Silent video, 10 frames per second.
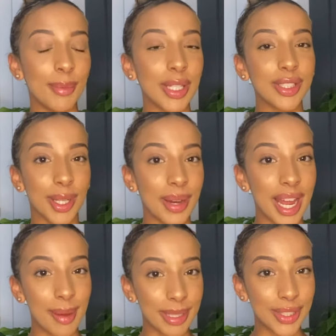So I
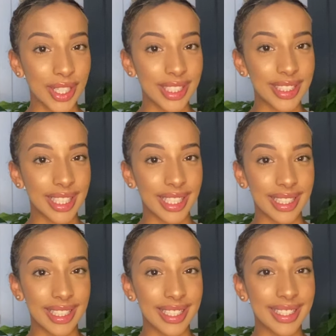am interested
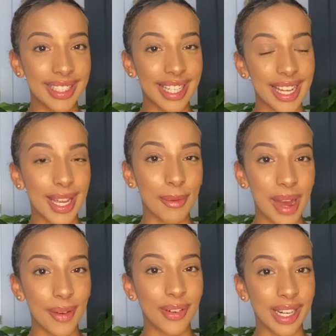to hear what
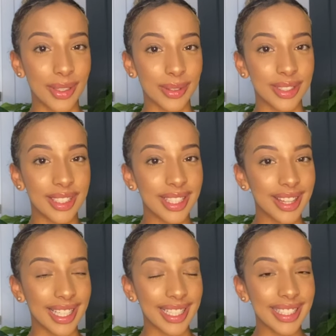everyone else
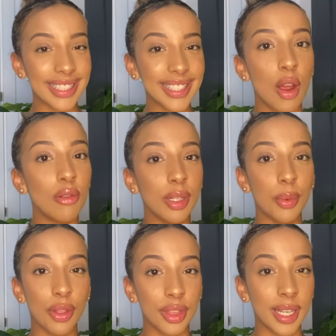thinks. Only
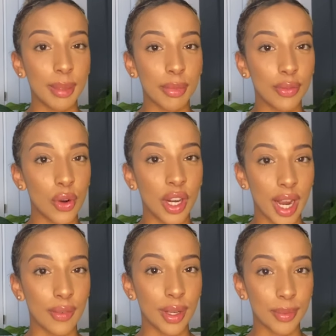one thing before I
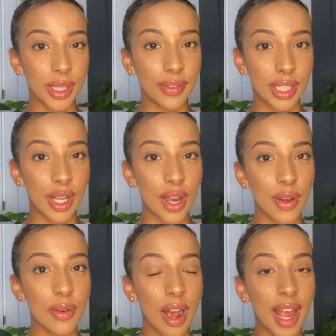carry on with the
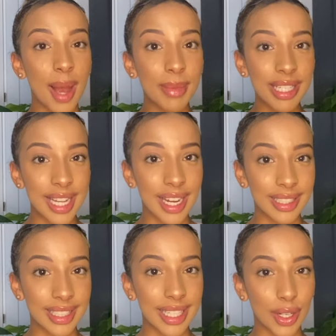video. I am
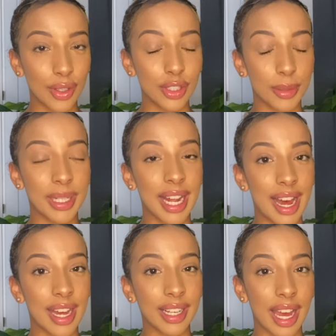intending on doing
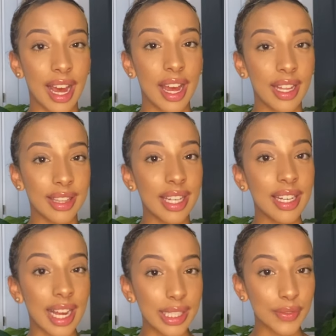hair care in the
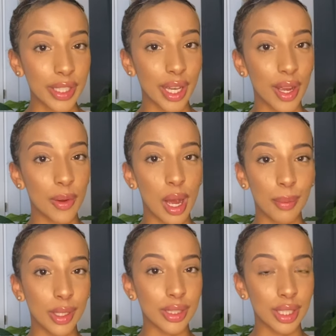next video. I
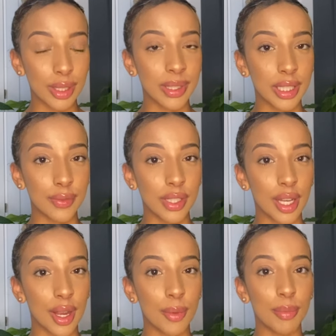was going to do it this
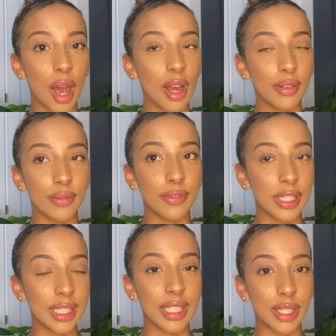video, but I
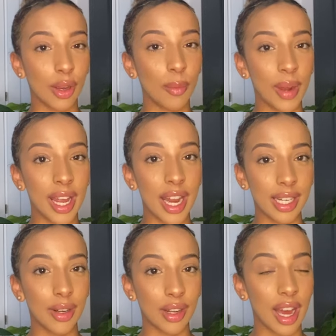physically couldn't wait any
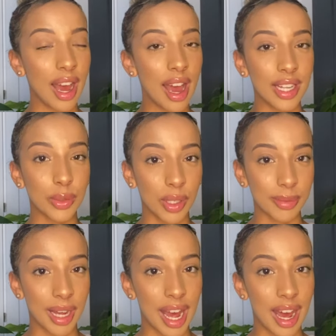longer. I had to wash
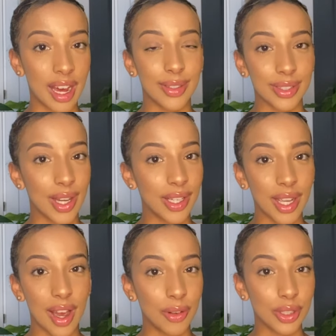my hair. I was like,
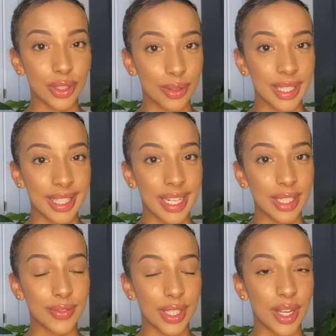I will just do it in the
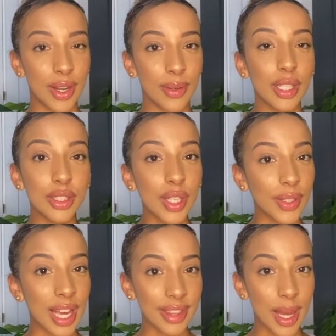next video. So
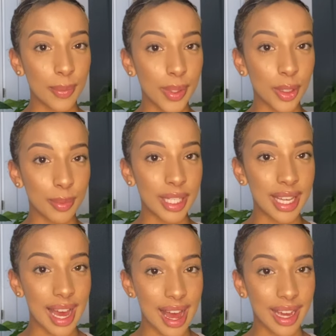yeah, there will be
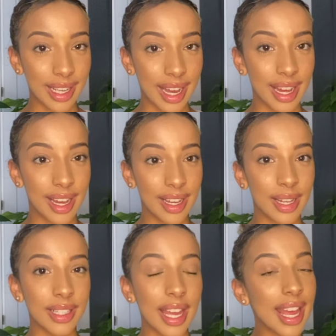hair care
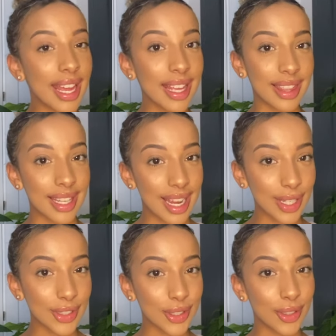in the
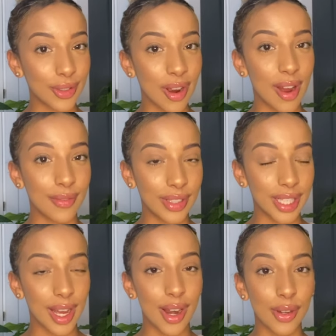next true crime
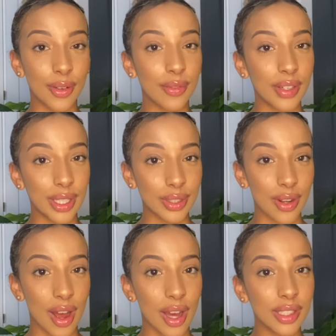video, fingers
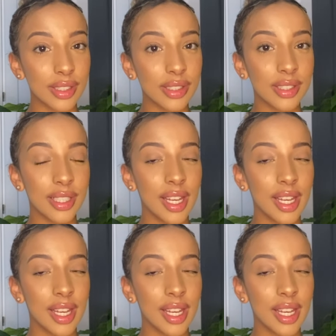crossed.